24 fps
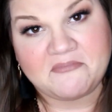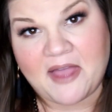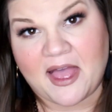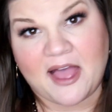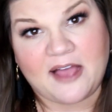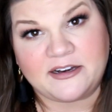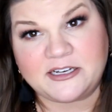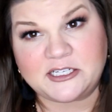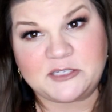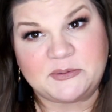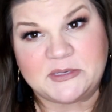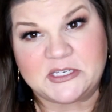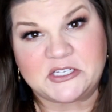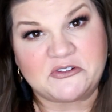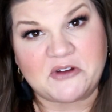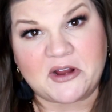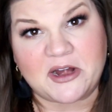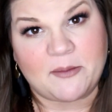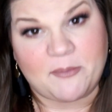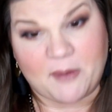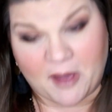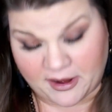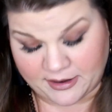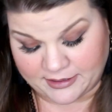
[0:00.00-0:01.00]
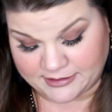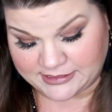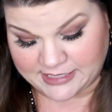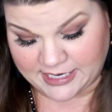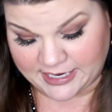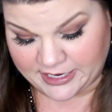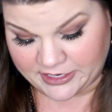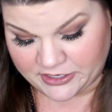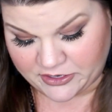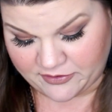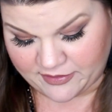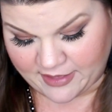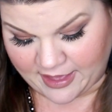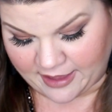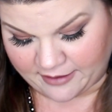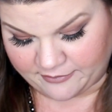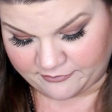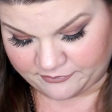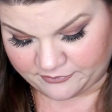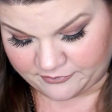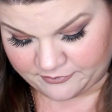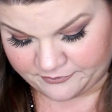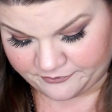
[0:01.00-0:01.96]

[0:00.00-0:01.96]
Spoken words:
I'll just be straight up honest. I didn't do that.